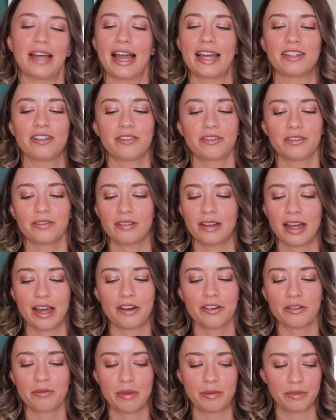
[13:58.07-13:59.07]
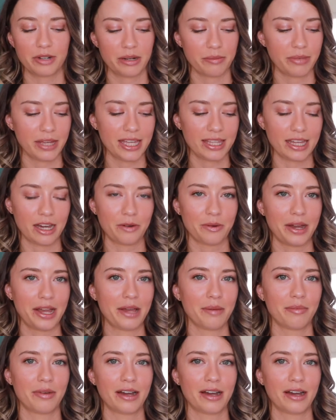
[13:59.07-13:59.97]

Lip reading: I don't remember it being that way,